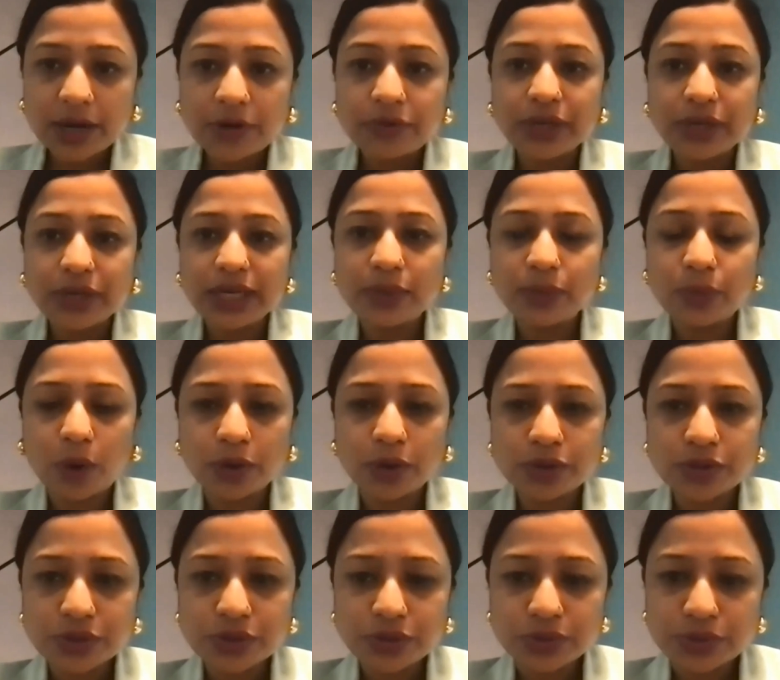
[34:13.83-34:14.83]
I really
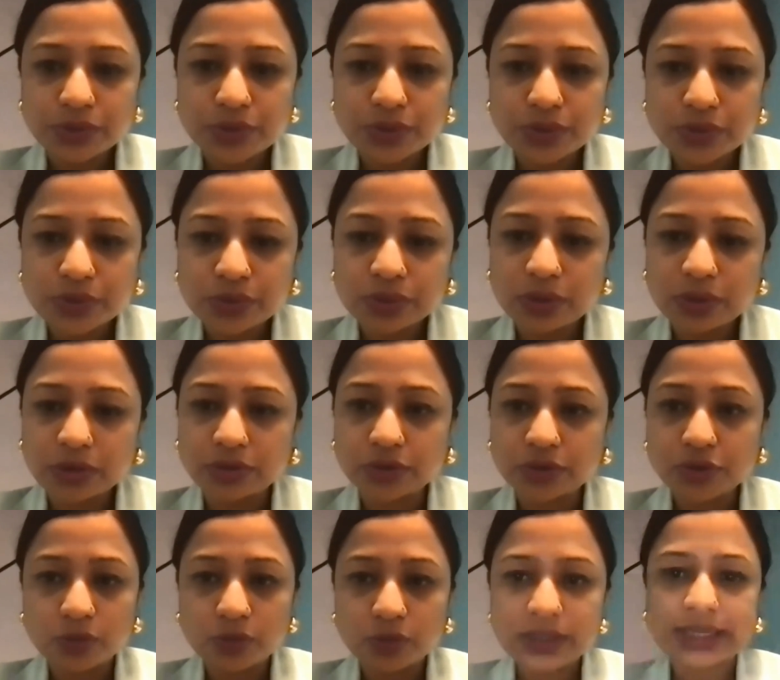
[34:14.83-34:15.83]
want you to
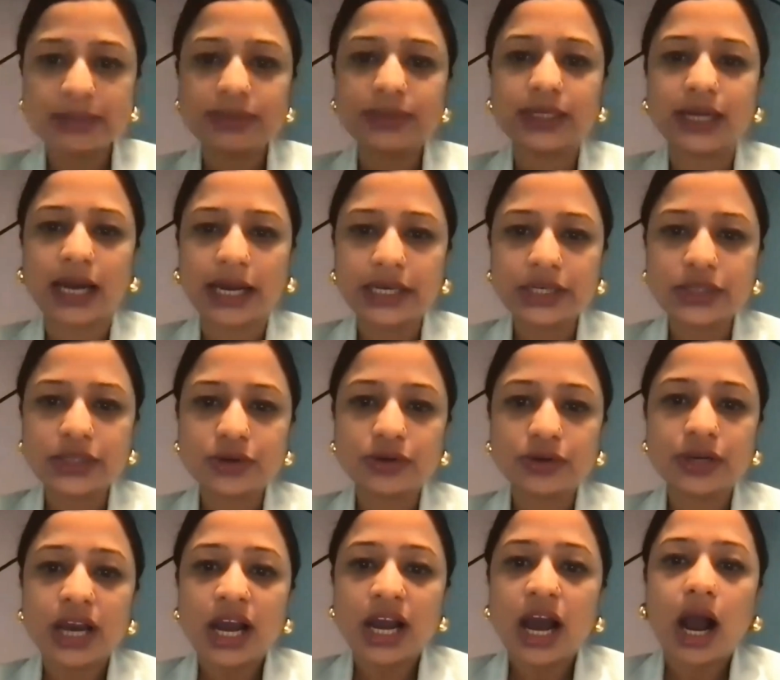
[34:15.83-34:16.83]
throw some light
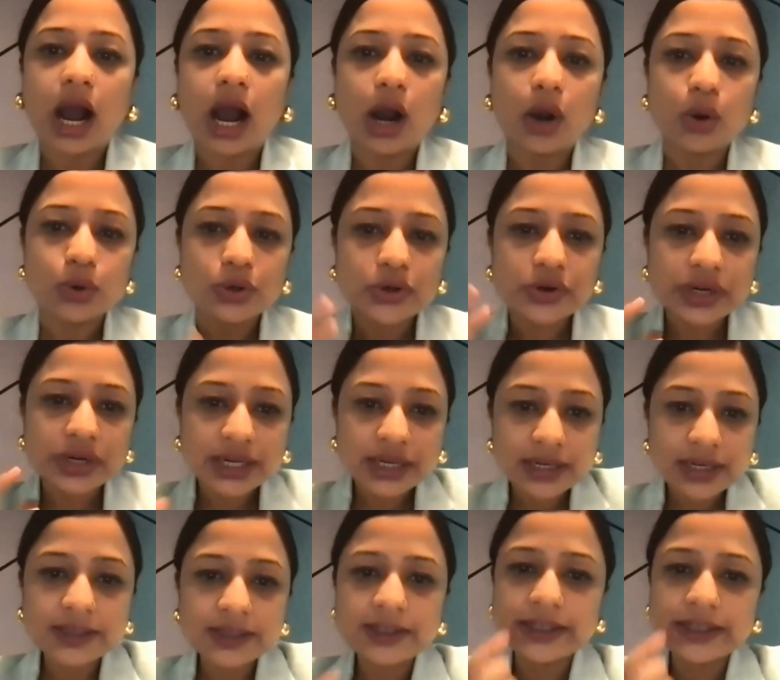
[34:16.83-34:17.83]
on how
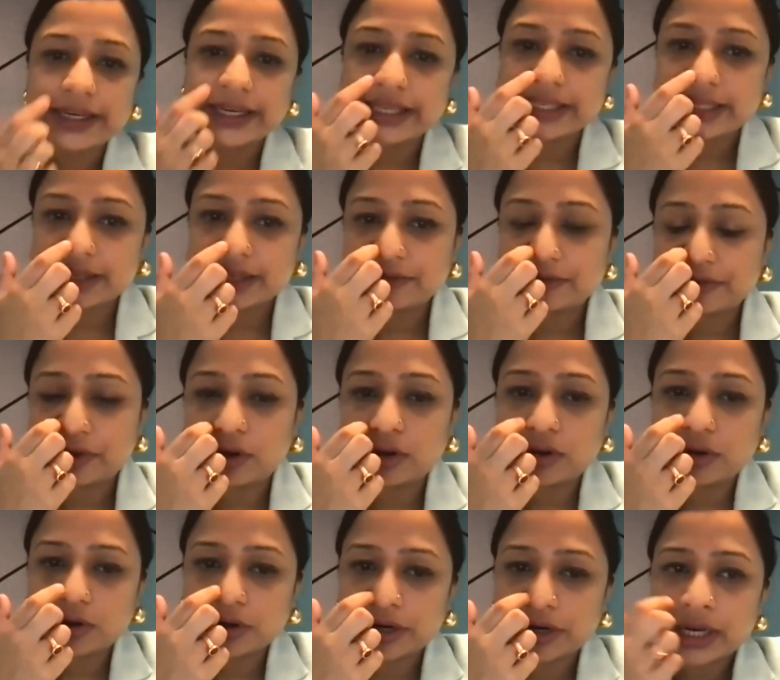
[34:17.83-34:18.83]
critical is it
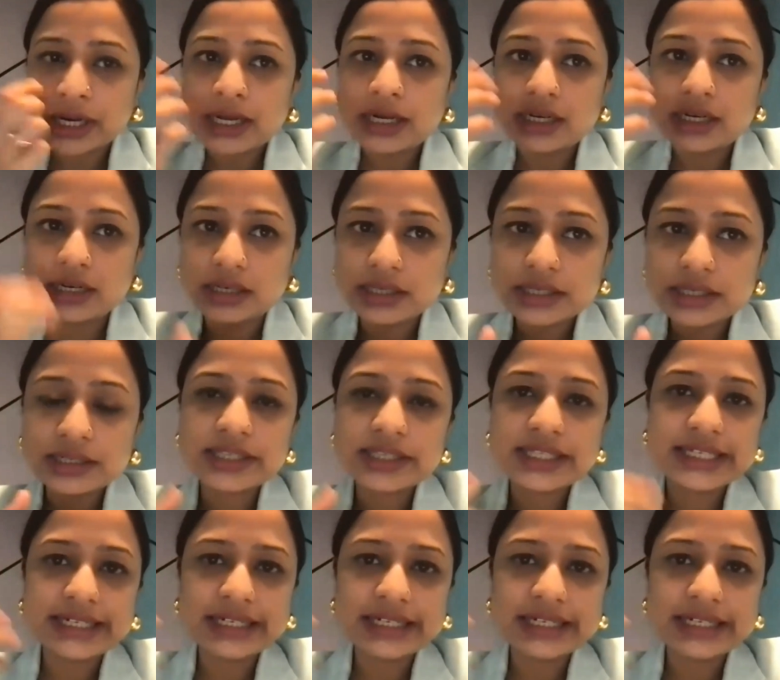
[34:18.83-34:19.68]
for learners,